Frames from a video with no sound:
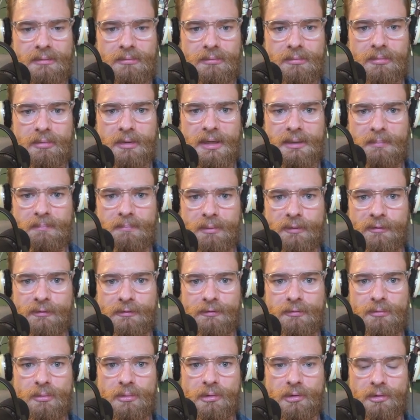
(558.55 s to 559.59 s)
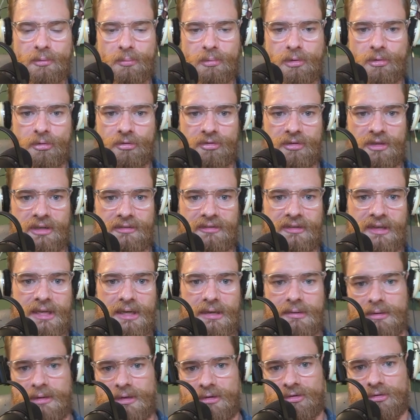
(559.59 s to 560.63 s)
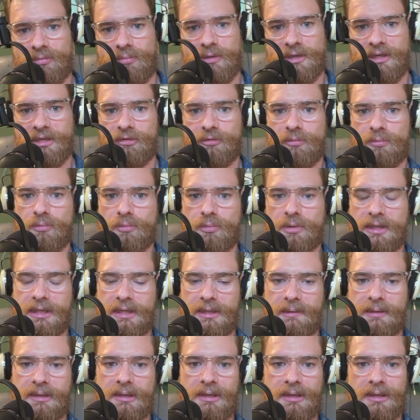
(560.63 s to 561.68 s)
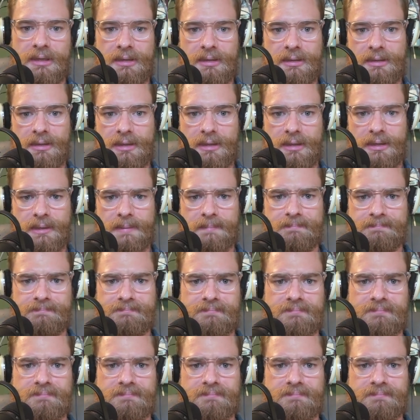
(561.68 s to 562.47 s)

right before the world shut down in 2020, um,